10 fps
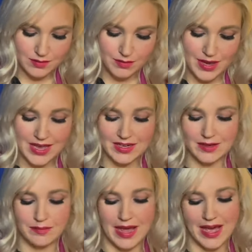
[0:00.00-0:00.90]
Pet
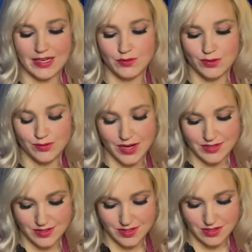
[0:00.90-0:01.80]
and Patty were
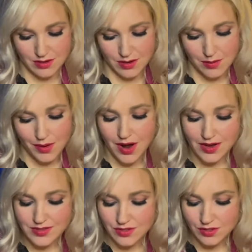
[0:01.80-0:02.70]
rested.
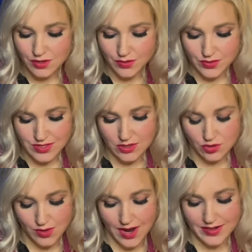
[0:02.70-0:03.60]
Pa's clothes had
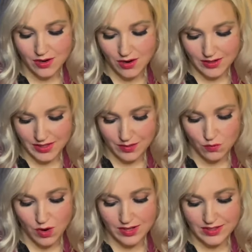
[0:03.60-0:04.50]
dried on him
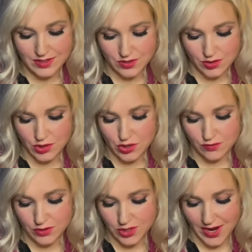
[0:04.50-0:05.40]
while he searched
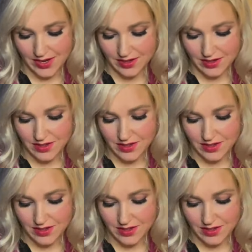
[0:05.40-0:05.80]
for Jack.